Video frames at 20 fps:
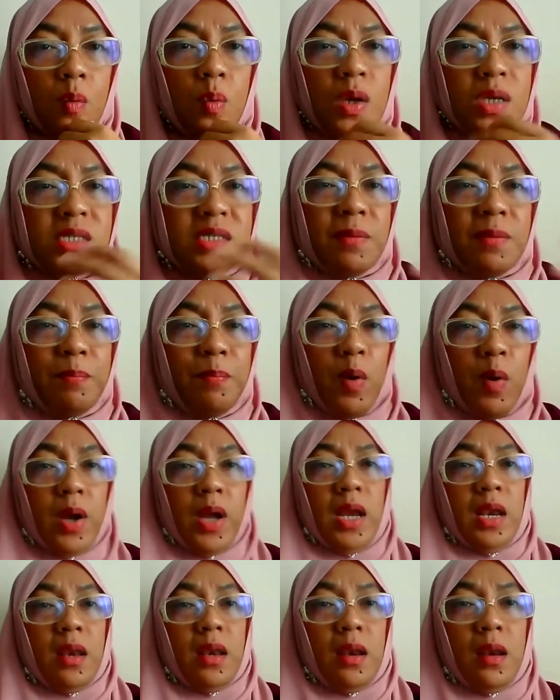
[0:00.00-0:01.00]
What's the
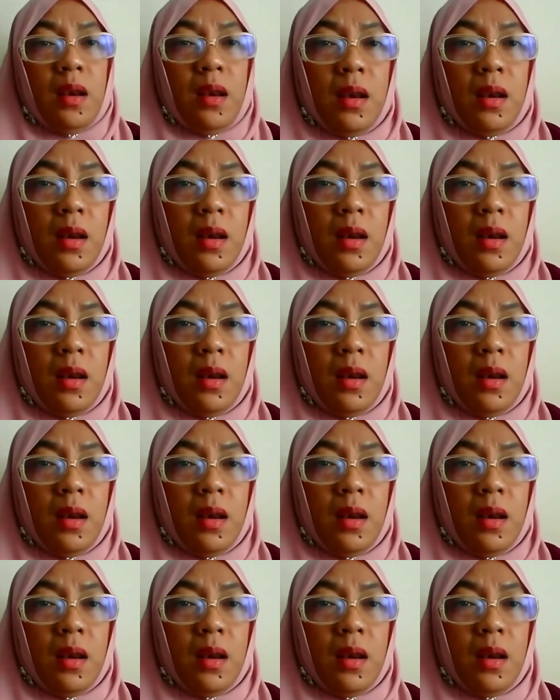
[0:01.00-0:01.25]
point?